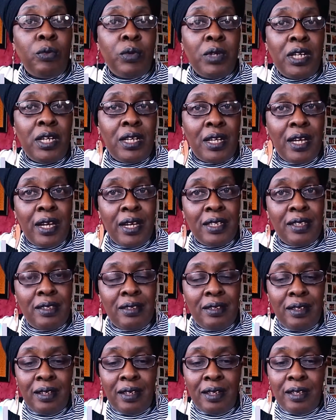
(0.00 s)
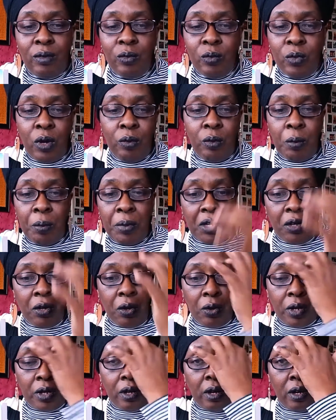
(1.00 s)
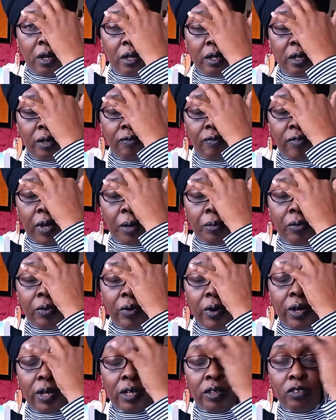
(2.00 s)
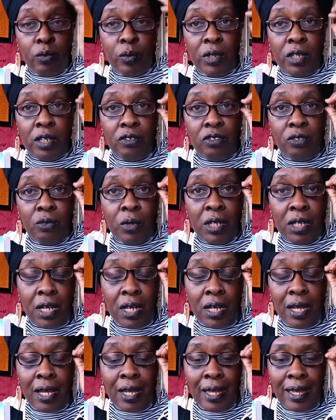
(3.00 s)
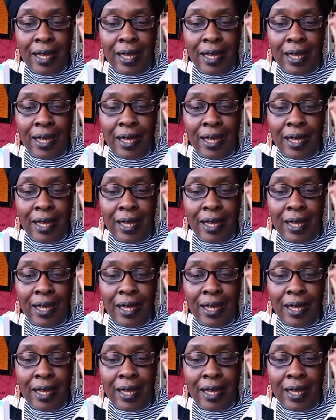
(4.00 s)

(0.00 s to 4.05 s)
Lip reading: 2019 what will be going on in February 2020.